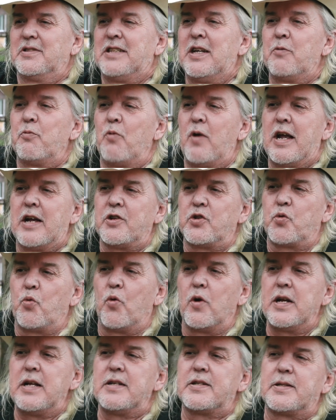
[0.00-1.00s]
It ran
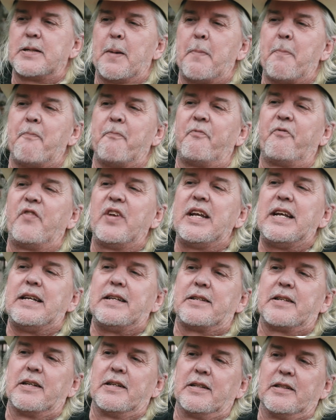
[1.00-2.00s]
twenty-some
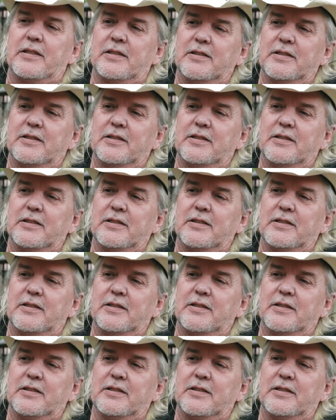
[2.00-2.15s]
feet